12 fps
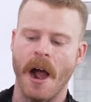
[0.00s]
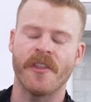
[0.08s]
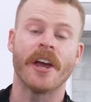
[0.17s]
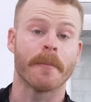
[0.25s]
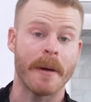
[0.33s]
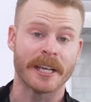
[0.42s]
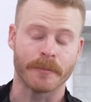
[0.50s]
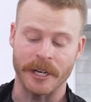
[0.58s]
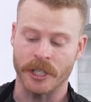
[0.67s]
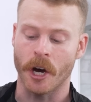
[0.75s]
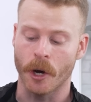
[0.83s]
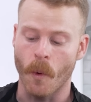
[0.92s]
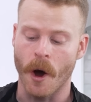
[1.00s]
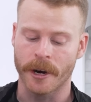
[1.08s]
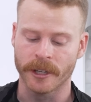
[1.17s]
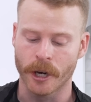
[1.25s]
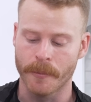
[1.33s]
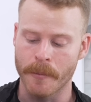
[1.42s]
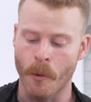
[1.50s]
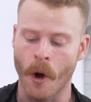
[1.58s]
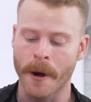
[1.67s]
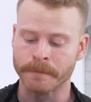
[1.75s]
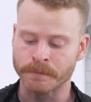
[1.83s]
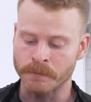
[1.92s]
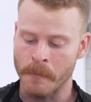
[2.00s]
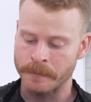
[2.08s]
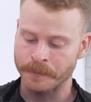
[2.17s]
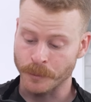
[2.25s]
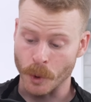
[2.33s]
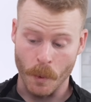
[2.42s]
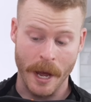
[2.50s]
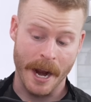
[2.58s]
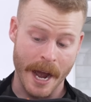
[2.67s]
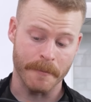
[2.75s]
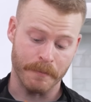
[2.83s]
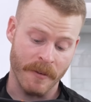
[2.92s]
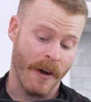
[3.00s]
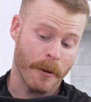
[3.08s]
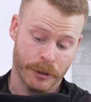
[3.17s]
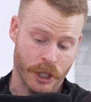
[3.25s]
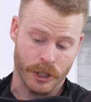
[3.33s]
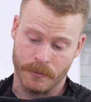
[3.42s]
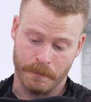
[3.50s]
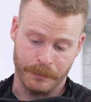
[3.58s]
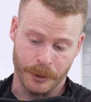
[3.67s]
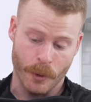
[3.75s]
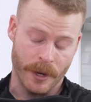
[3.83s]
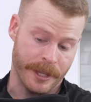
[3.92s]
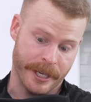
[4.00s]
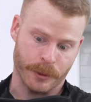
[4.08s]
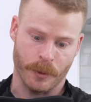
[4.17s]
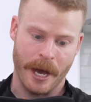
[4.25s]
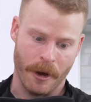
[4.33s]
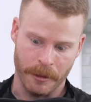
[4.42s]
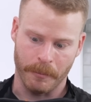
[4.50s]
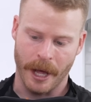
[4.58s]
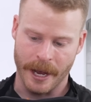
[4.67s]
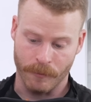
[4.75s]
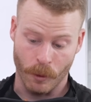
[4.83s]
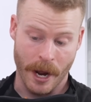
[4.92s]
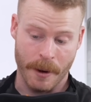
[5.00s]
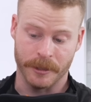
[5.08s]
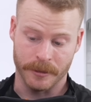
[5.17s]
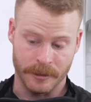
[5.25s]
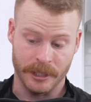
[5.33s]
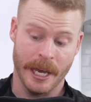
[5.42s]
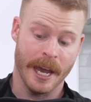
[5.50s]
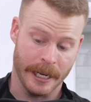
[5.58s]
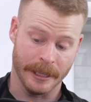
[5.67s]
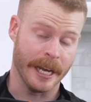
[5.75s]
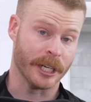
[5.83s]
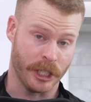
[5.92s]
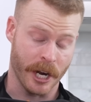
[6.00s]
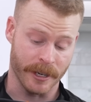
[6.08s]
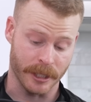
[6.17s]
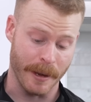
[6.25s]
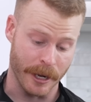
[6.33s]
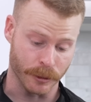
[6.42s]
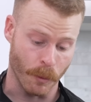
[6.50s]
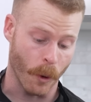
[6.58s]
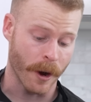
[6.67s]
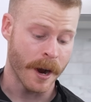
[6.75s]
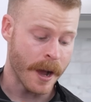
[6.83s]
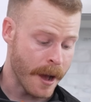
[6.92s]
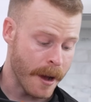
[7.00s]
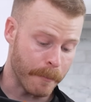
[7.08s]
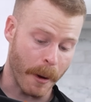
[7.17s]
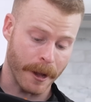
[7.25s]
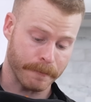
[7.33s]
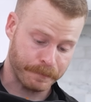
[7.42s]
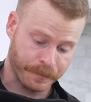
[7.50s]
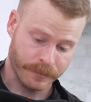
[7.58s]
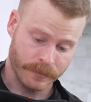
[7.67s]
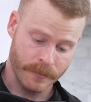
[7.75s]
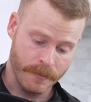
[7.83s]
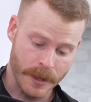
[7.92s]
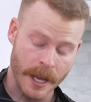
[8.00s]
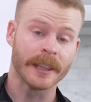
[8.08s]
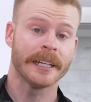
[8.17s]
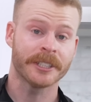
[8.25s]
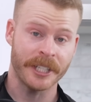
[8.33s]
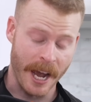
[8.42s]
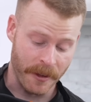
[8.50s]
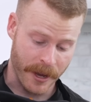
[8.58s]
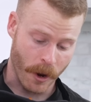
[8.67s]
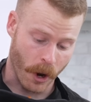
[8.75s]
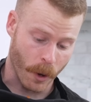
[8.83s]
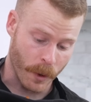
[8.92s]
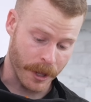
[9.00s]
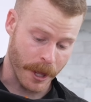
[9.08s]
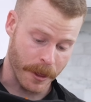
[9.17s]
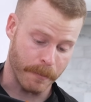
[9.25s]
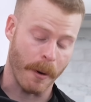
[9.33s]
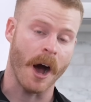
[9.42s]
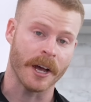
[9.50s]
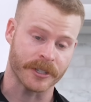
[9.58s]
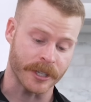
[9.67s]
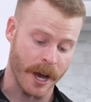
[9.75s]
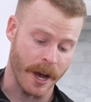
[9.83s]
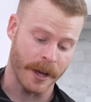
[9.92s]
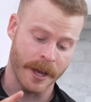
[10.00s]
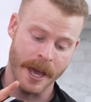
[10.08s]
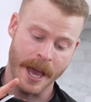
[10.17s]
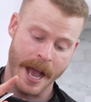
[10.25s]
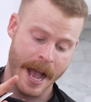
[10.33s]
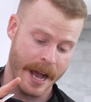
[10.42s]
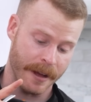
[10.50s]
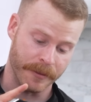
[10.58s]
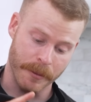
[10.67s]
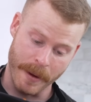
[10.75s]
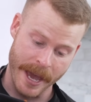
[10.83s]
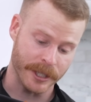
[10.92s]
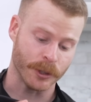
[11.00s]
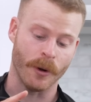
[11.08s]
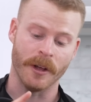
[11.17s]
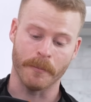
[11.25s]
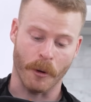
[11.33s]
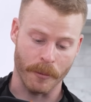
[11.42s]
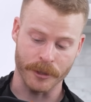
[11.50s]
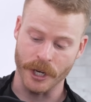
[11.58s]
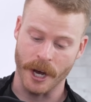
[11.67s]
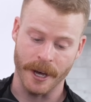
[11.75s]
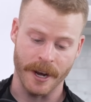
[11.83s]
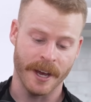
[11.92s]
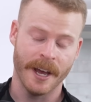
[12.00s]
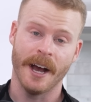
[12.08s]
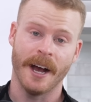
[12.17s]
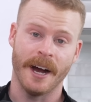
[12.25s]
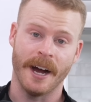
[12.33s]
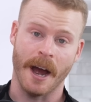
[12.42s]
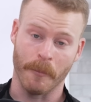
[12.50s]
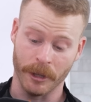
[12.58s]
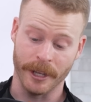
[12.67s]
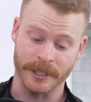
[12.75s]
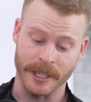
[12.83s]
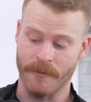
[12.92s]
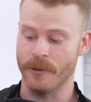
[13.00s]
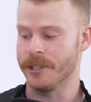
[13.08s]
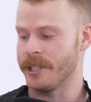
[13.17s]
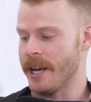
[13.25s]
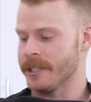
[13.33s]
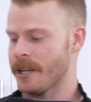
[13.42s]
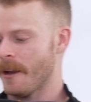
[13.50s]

I think makes my tongue water a little bit more. And if I was just doing this without the blindfold, I would say I like cherry tomatoes more. But let's see how they are with the pasta and the basil and the Parmesan. I'm really excited for this test.